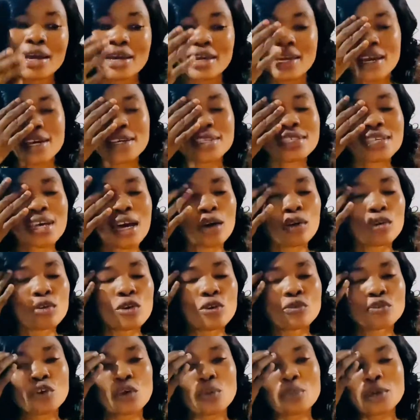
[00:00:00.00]
Guys, I'll
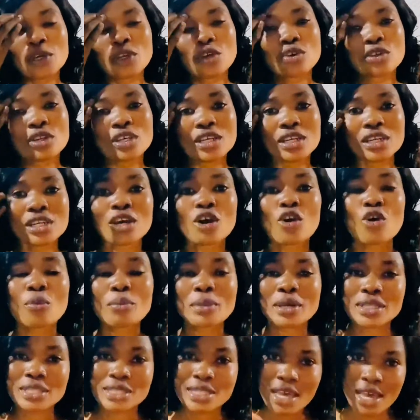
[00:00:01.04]
love your opinion in the
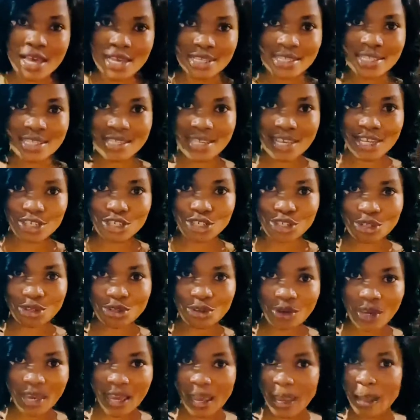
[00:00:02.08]
comment section,
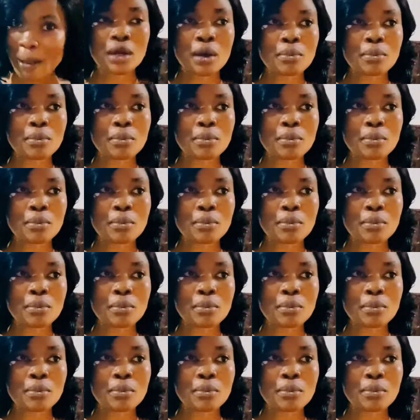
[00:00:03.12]
okay?